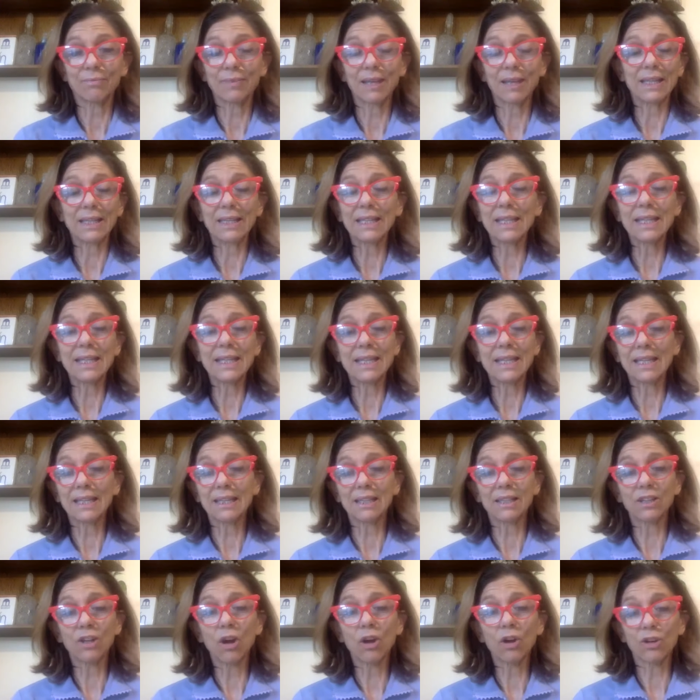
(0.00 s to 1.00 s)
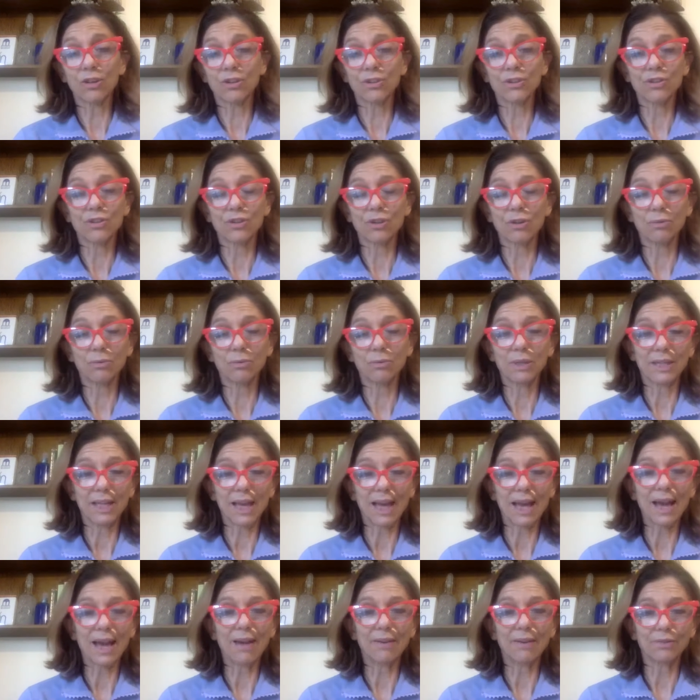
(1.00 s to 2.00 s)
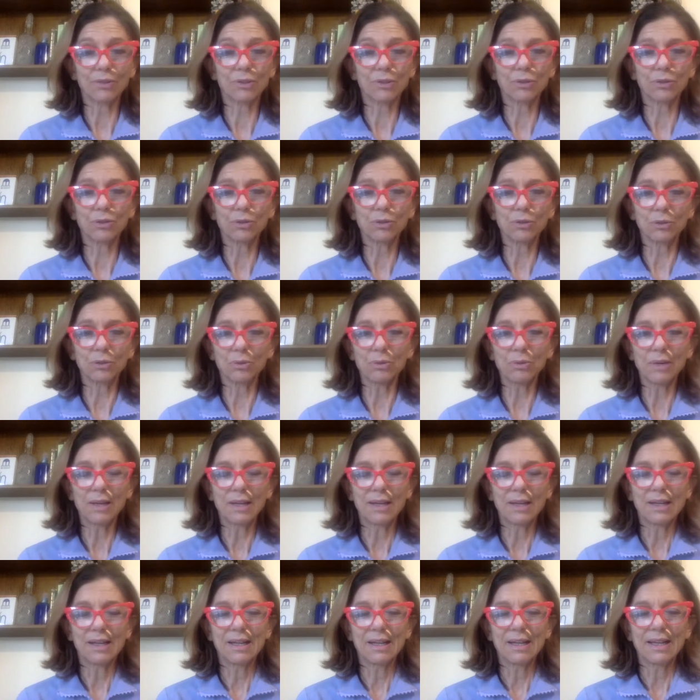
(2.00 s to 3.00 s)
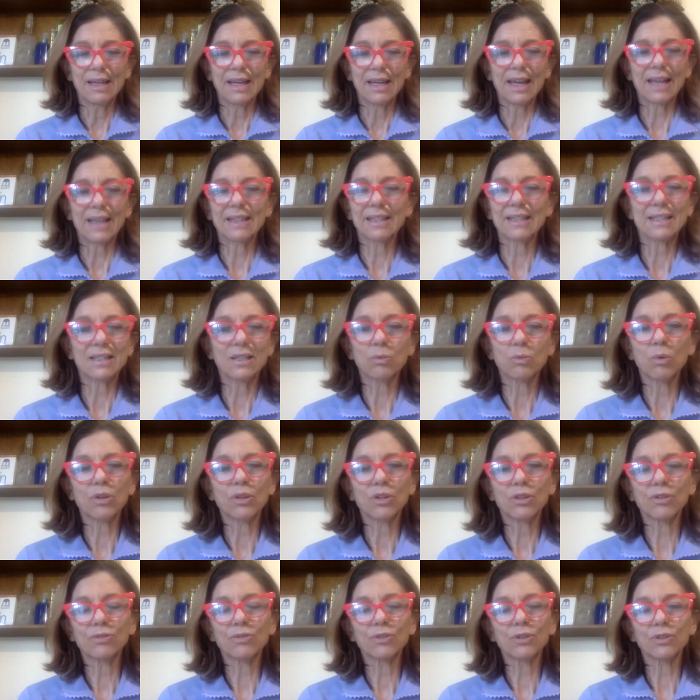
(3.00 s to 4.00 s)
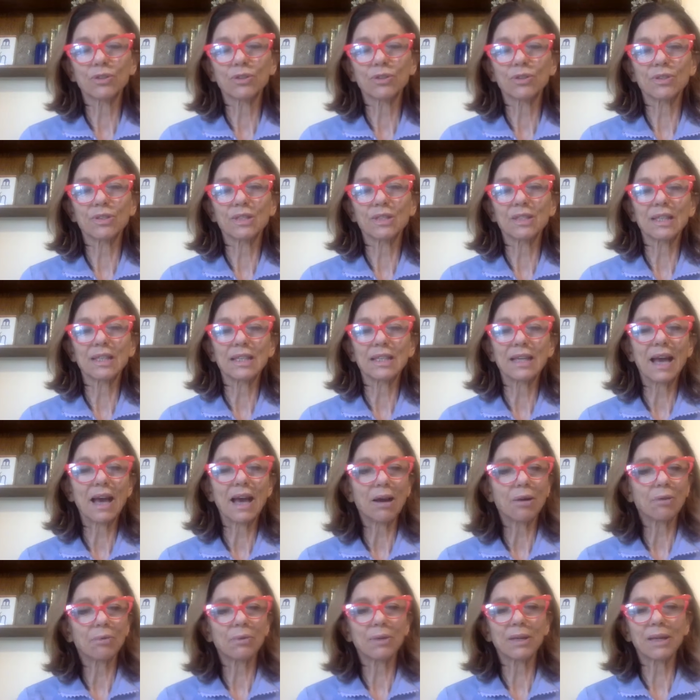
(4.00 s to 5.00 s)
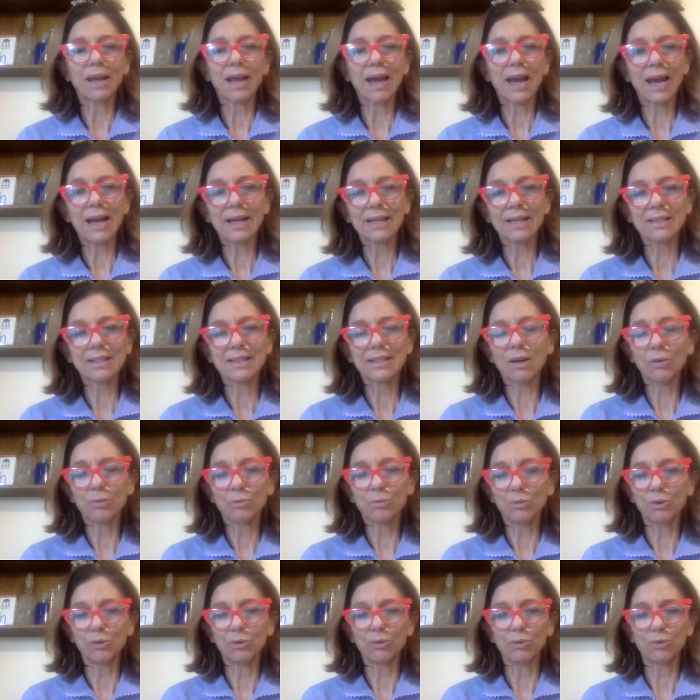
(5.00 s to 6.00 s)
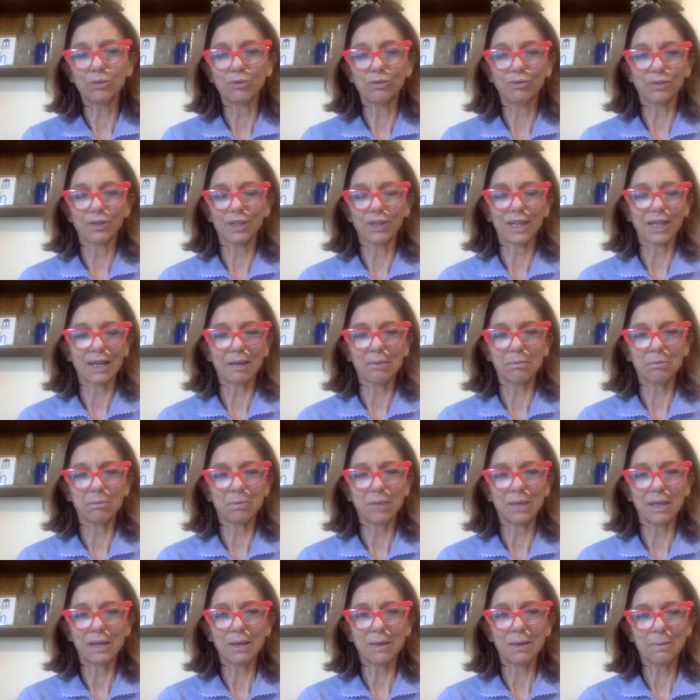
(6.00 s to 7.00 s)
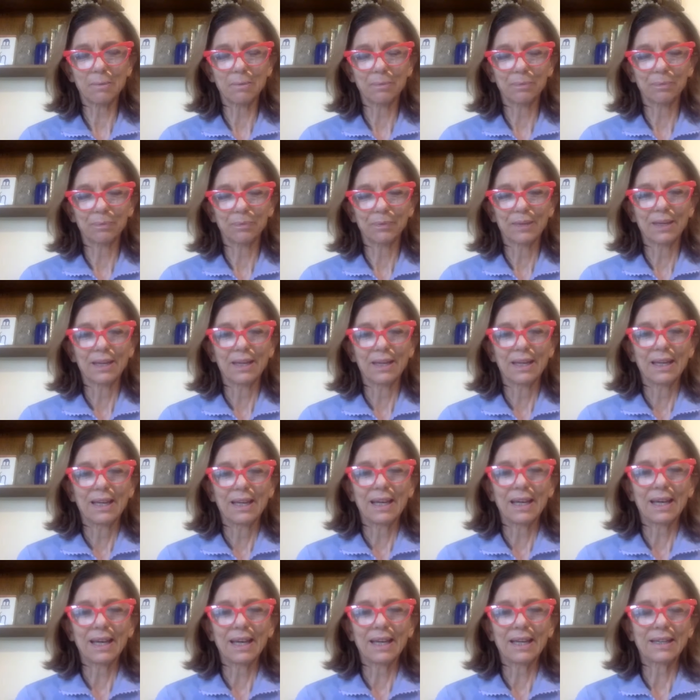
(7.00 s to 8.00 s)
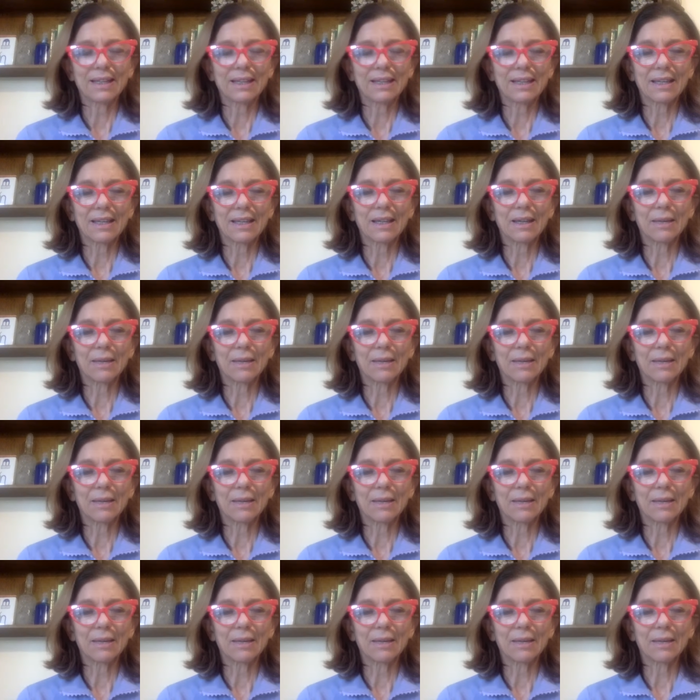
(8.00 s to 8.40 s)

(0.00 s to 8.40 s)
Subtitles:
innate knowledge of what they have to do. And it's wonderful to see how relaxed, how beautiful they can be, and